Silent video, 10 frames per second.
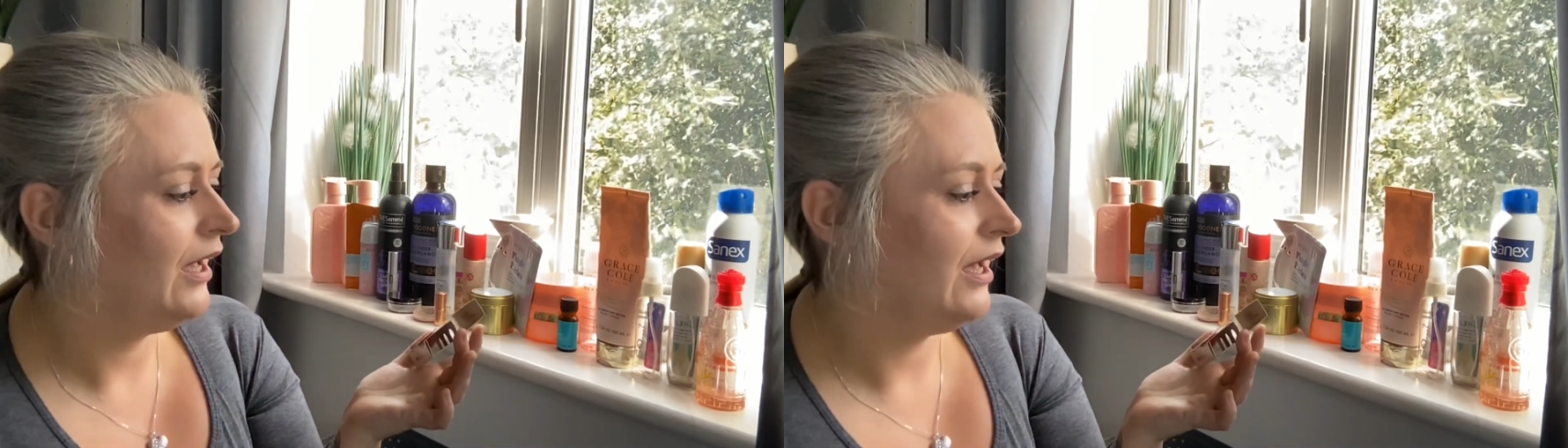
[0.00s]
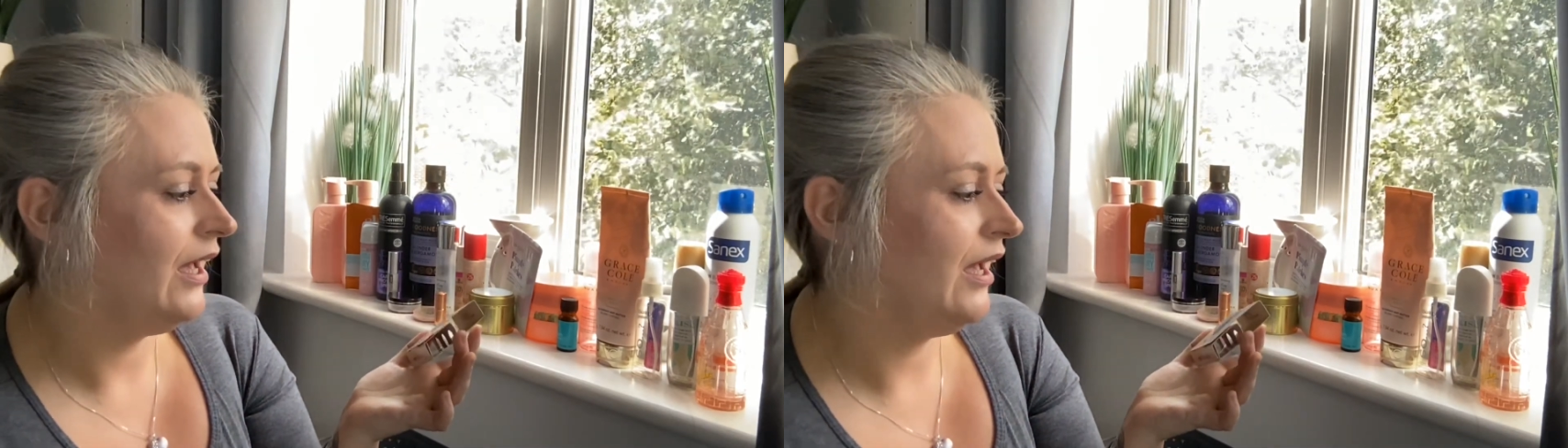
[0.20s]

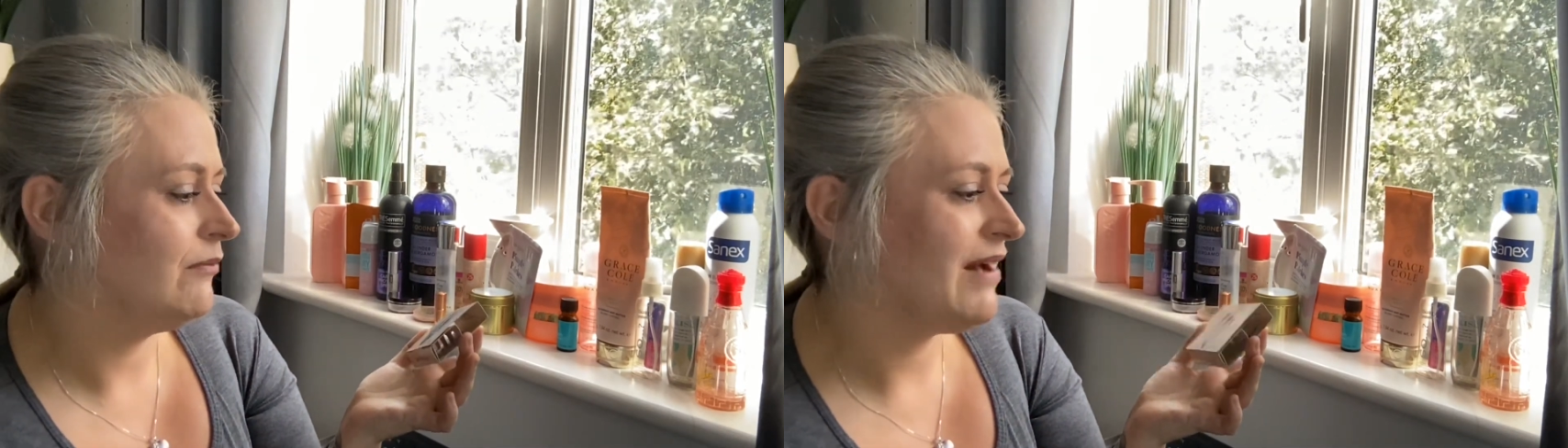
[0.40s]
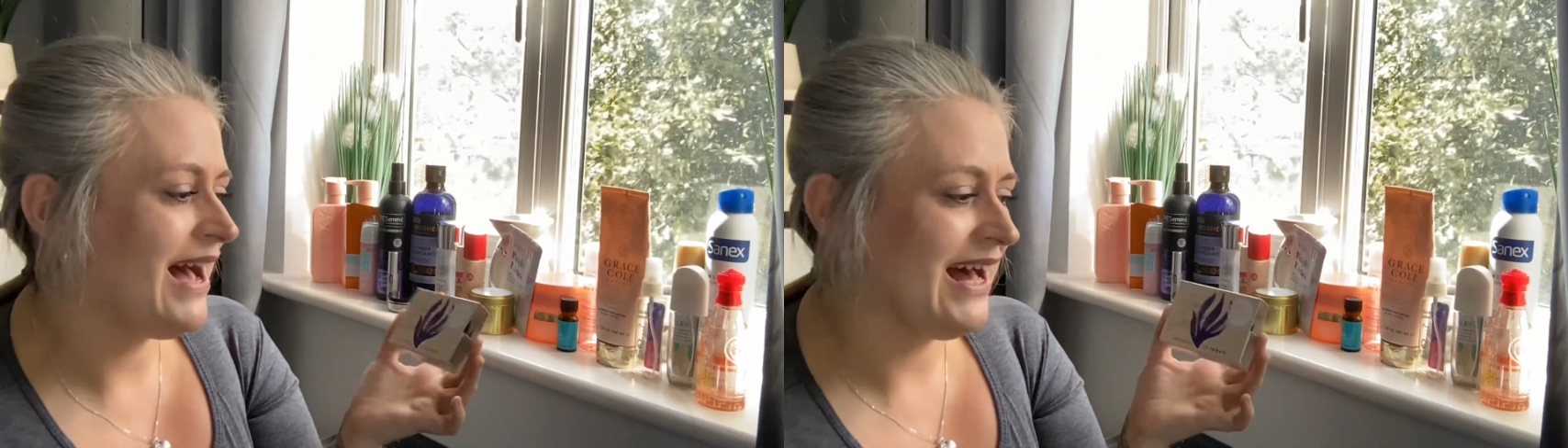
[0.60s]

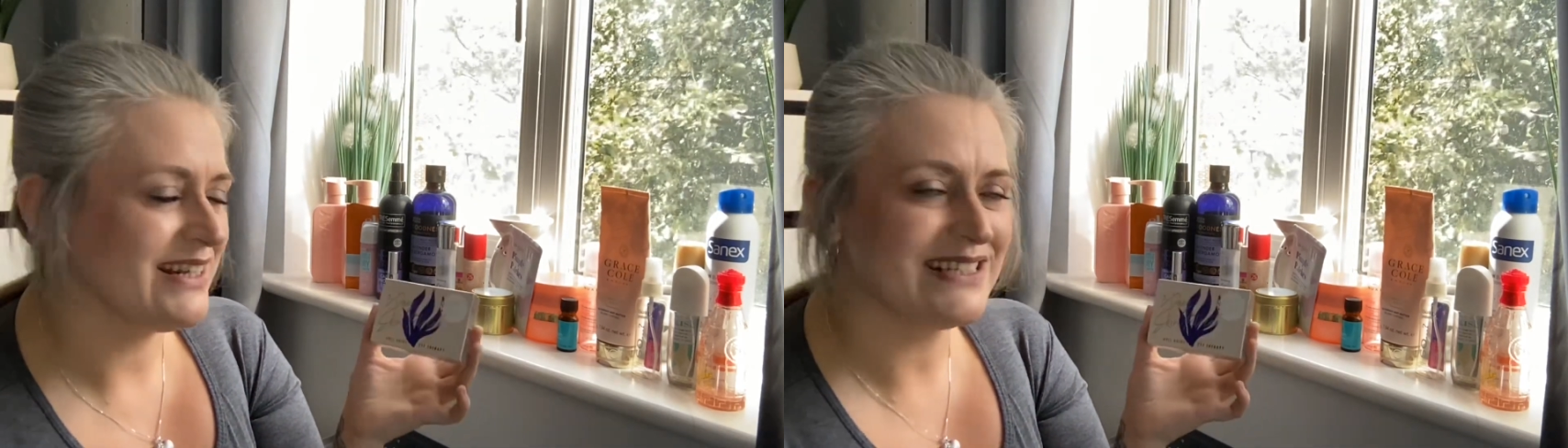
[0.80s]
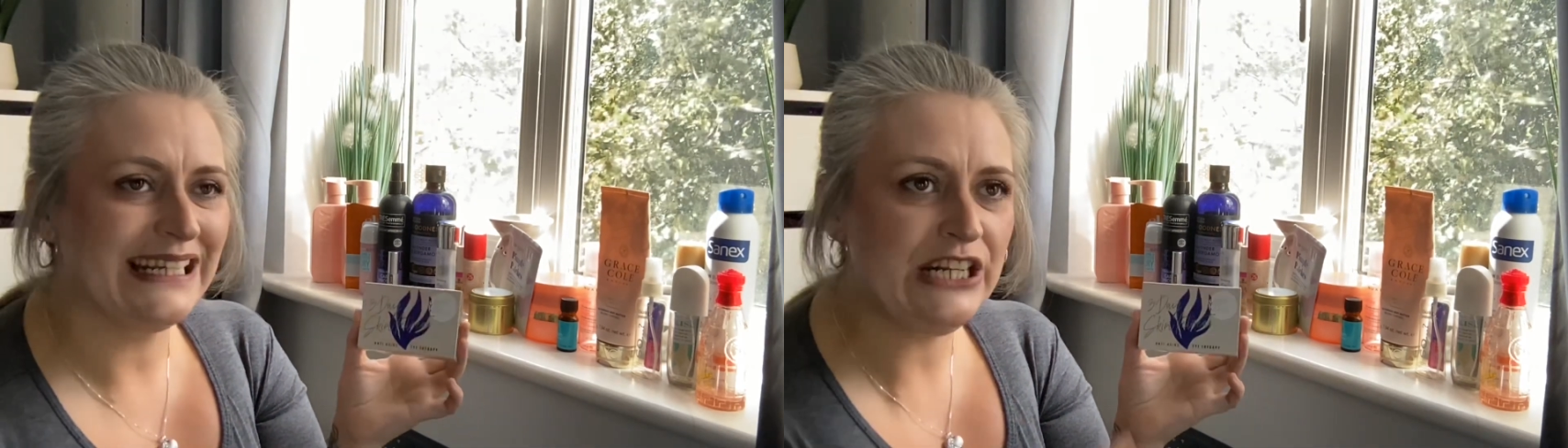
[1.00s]
Um,
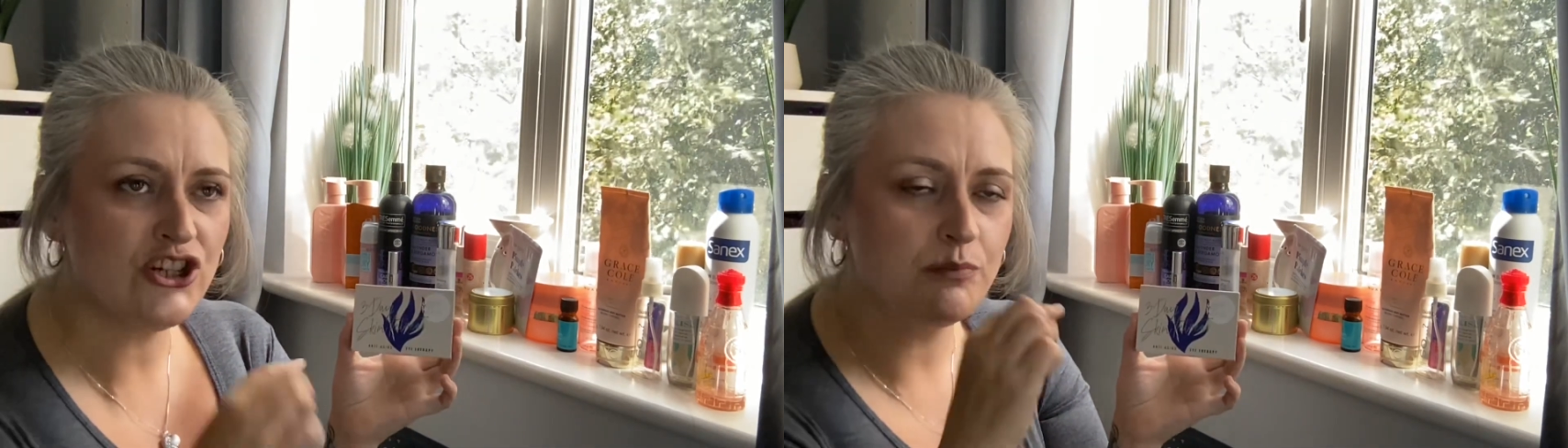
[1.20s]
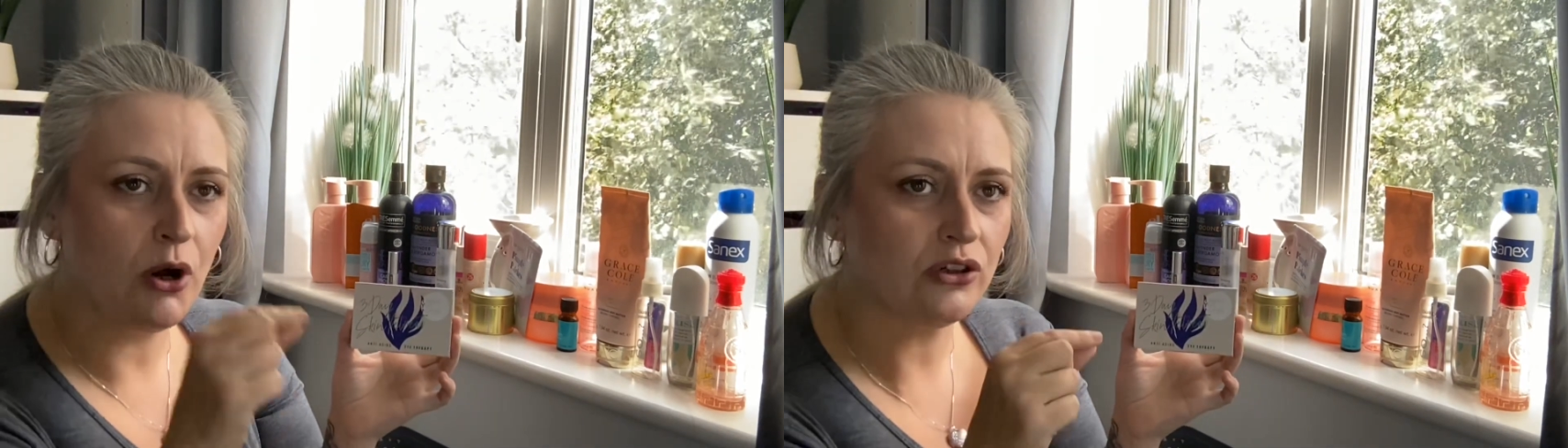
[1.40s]
and
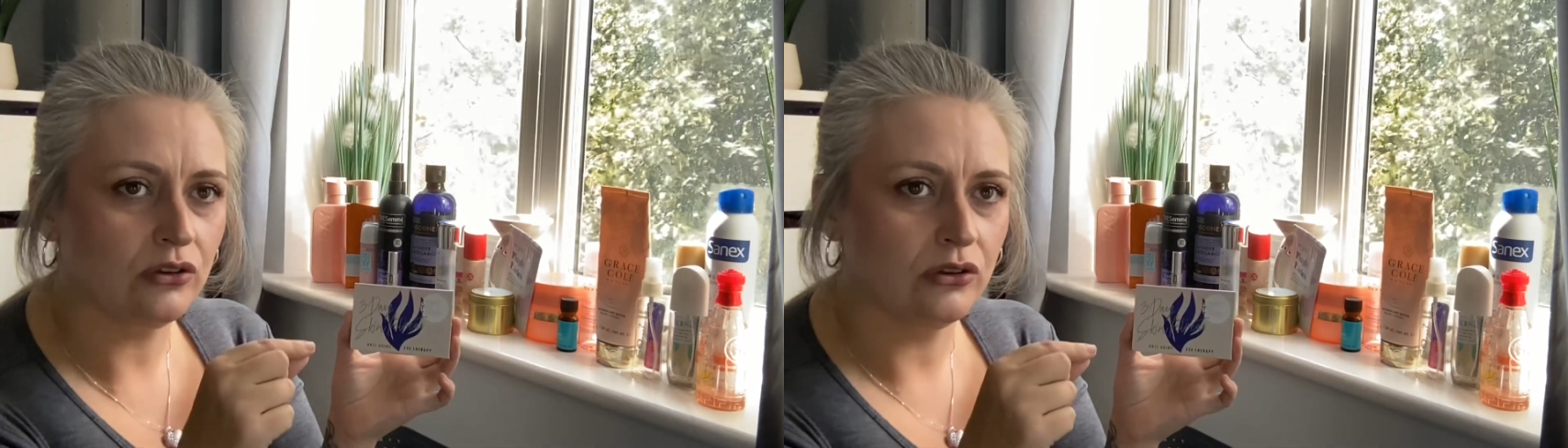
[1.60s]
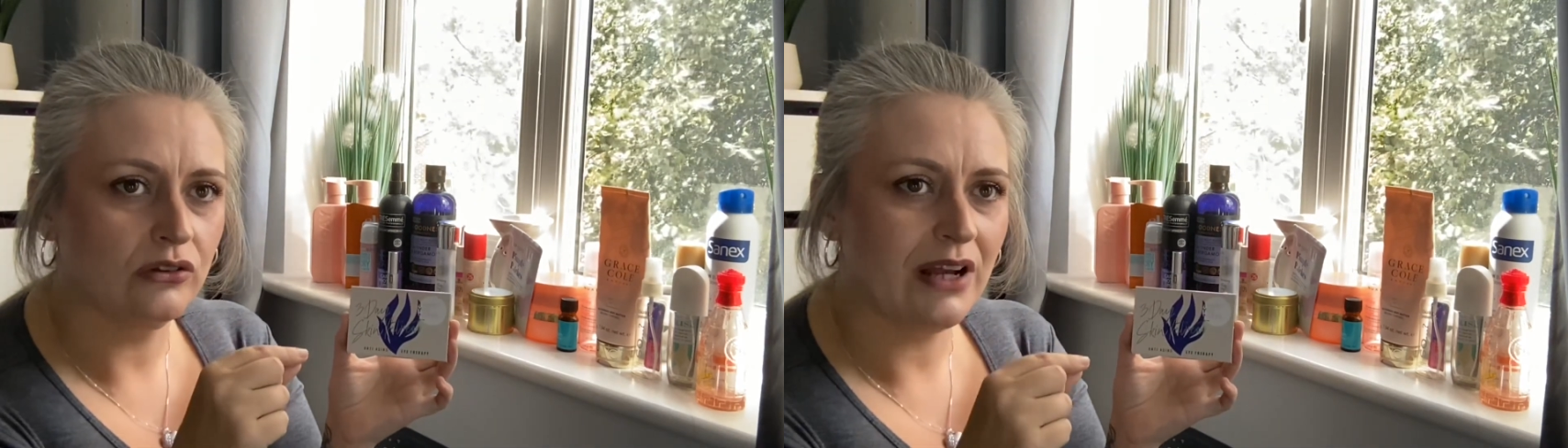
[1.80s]
each
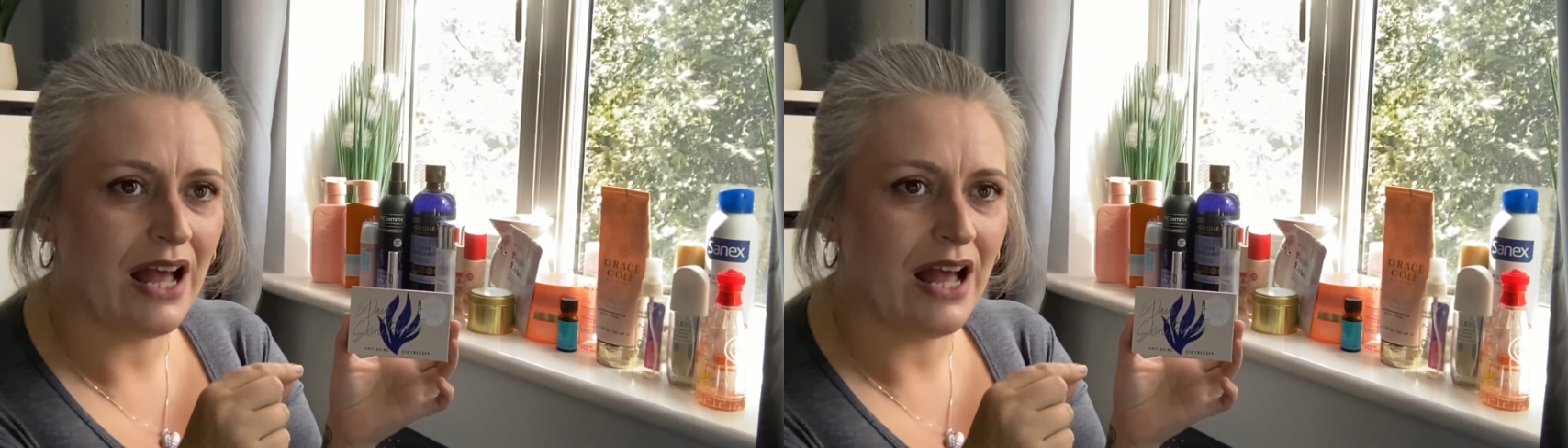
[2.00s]
bottle,